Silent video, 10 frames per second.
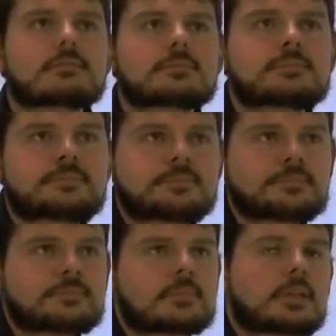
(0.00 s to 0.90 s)
A 30-second
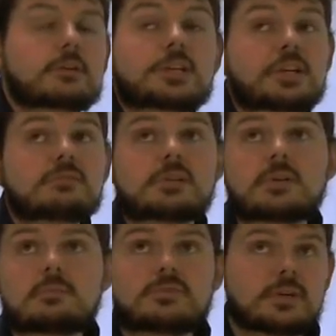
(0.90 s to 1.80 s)
video can be very
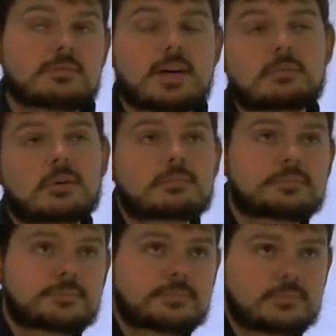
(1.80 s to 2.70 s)
valuable,
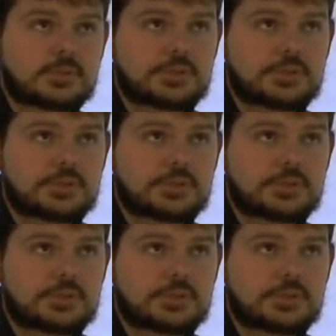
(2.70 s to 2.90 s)
for sure.